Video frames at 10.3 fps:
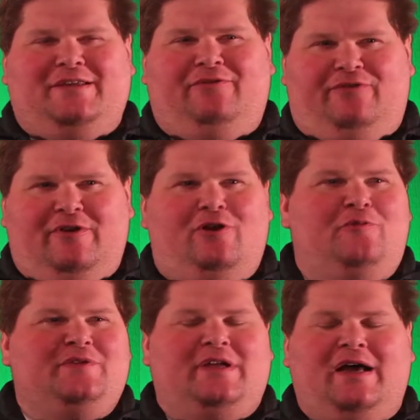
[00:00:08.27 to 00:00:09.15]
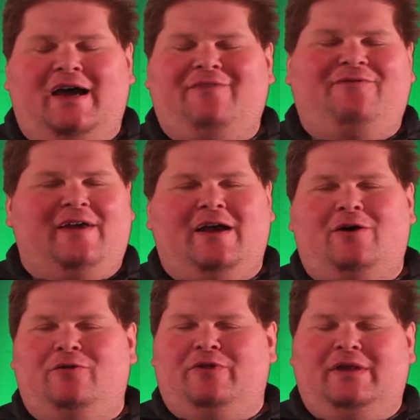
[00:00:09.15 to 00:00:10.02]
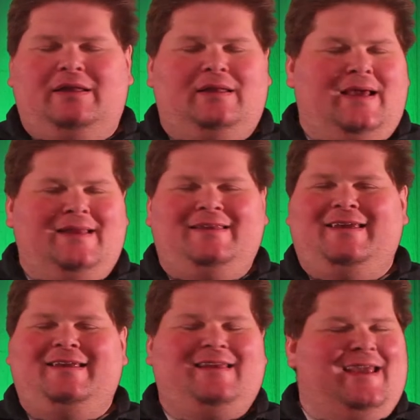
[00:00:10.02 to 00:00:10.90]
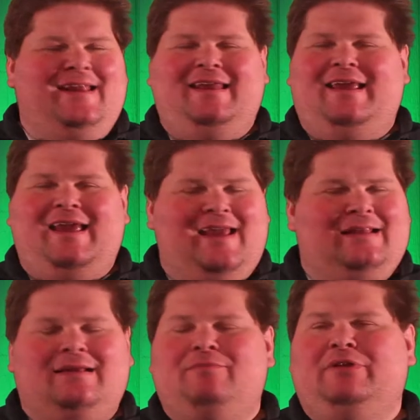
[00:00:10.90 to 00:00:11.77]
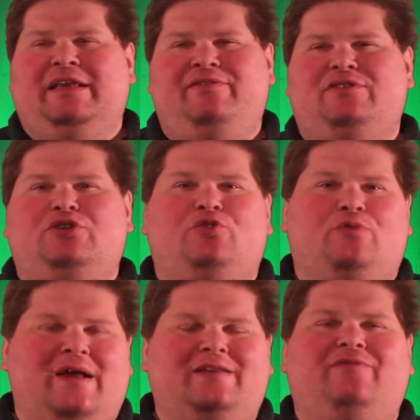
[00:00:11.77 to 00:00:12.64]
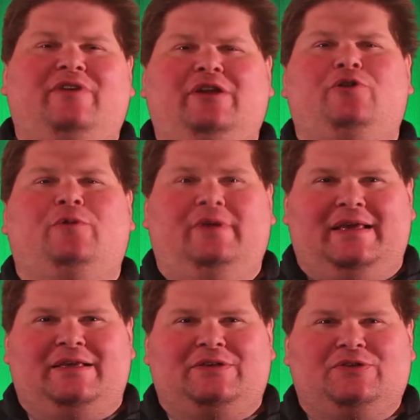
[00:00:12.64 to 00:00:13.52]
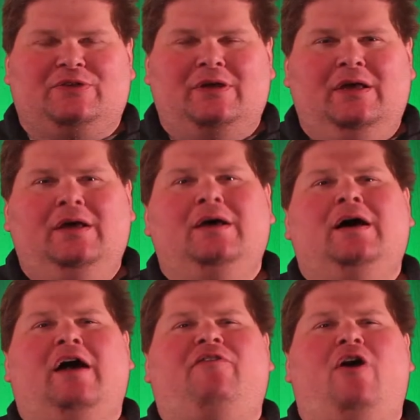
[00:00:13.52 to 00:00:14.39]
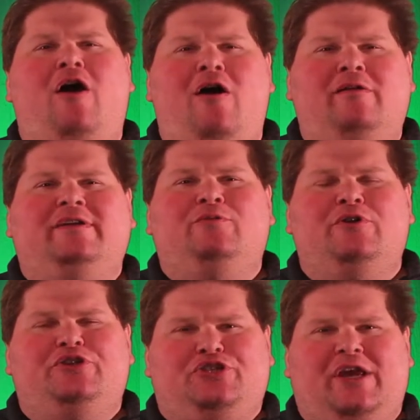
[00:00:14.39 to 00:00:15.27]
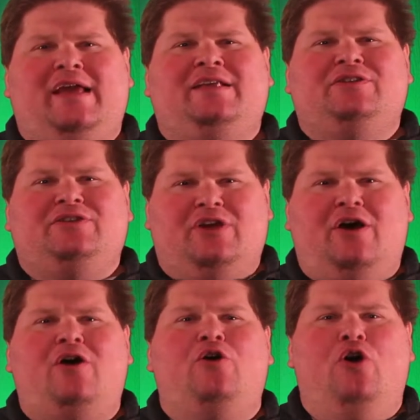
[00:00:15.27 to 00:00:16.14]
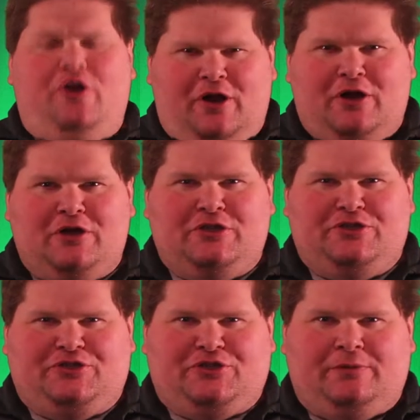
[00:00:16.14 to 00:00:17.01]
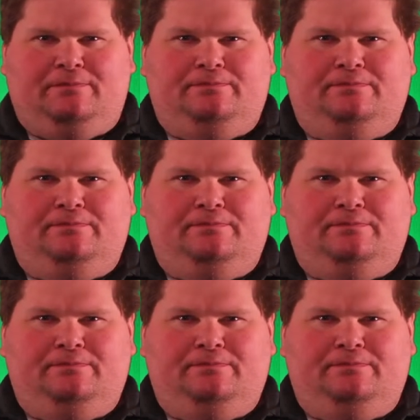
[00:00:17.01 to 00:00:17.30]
films, and I found the 1988, I believe it's a direct-to-video release, of Hollywood Chainsaw Hookers.